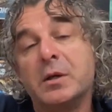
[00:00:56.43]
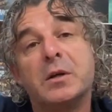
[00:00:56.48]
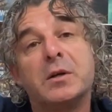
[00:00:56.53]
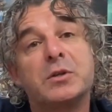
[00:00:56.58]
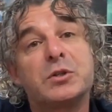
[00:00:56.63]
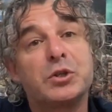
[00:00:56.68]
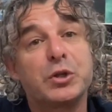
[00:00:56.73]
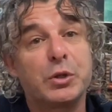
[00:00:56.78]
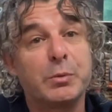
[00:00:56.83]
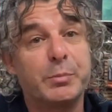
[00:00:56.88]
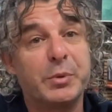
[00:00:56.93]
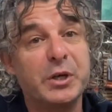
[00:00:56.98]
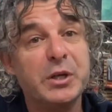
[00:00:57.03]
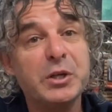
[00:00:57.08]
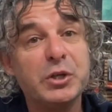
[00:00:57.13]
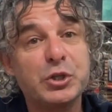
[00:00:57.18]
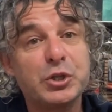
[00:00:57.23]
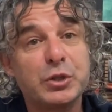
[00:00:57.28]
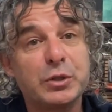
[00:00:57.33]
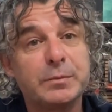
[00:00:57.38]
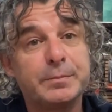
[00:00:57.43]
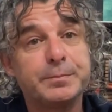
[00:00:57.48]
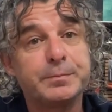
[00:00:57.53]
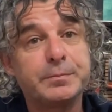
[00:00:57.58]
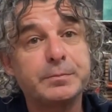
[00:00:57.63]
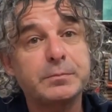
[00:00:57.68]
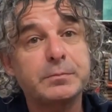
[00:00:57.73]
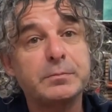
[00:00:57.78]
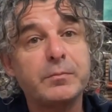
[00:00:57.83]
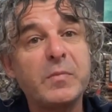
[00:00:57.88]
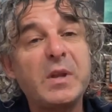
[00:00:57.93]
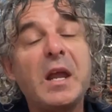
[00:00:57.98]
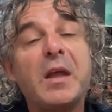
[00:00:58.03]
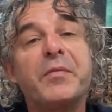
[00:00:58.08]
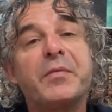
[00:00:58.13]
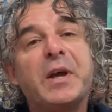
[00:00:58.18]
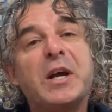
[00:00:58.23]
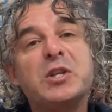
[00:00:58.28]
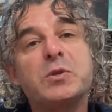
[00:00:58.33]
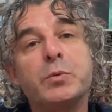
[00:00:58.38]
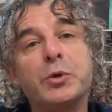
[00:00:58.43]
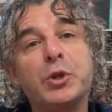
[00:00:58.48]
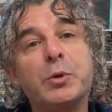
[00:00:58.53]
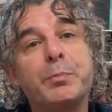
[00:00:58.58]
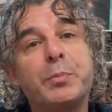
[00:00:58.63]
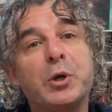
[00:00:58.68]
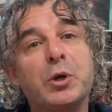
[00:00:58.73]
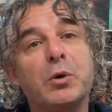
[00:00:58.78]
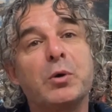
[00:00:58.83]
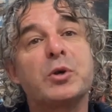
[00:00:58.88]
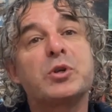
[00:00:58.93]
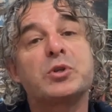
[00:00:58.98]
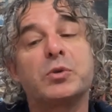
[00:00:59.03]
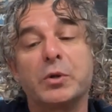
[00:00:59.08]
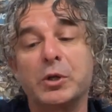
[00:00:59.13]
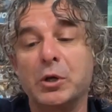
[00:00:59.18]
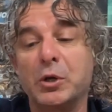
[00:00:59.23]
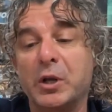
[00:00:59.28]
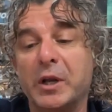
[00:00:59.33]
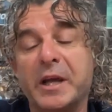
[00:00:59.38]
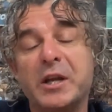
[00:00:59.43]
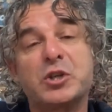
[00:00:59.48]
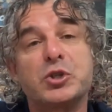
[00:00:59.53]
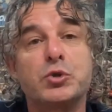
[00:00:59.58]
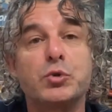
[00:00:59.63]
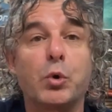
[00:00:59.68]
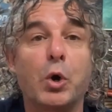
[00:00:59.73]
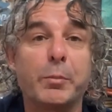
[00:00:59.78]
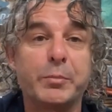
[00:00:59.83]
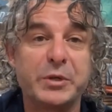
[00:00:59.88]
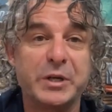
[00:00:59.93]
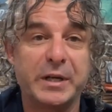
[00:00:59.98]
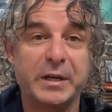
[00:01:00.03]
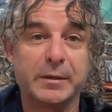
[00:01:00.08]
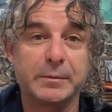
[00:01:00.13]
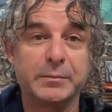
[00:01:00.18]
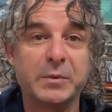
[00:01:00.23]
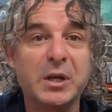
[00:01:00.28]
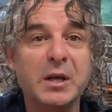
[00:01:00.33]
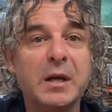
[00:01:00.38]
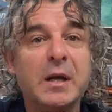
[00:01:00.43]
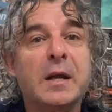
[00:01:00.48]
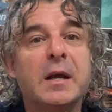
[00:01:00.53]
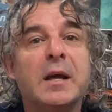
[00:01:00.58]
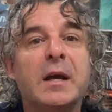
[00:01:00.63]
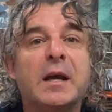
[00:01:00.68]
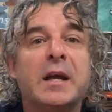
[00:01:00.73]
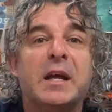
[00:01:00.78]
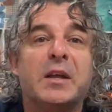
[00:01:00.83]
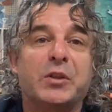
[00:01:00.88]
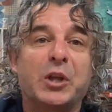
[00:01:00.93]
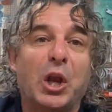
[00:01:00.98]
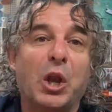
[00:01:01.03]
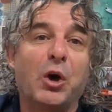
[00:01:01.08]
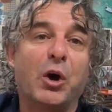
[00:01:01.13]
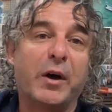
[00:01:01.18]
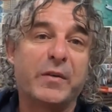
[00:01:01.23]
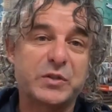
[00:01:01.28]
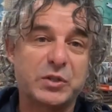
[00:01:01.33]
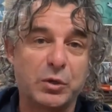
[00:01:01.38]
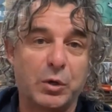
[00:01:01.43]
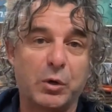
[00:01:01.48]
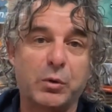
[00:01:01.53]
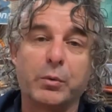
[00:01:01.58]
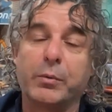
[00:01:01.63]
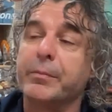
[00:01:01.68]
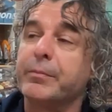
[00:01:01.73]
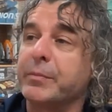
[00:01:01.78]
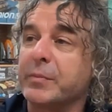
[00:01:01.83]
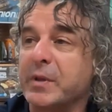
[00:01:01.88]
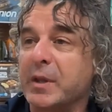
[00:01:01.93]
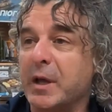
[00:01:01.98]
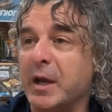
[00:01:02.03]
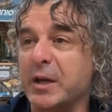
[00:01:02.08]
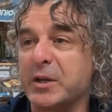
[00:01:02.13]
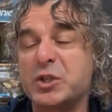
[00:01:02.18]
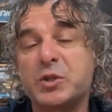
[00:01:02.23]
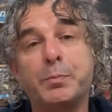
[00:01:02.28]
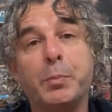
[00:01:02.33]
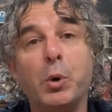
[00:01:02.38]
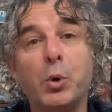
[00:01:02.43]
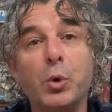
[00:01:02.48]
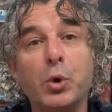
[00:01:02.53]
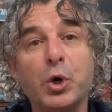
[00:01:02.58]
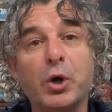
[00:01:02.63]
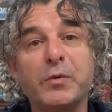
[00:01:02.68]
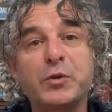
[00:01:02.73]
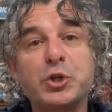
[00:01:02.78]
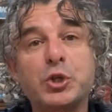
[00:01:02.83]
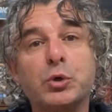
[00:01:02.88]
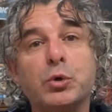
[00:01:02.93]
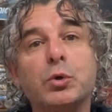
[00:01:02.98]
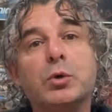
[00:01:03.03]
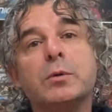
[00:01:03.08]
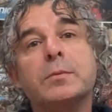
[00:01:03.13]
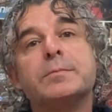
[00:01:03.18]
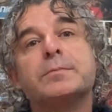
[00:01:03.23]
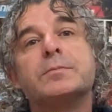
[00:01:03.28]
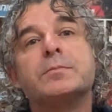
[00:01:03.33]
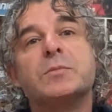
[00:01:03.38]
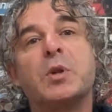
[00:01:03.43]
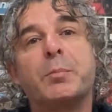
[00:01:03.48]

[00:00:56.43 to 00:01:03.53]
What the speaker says: to the beach. That's where the pyrrhus or the little eggs drop down in the life cycle. They spawn offshore, the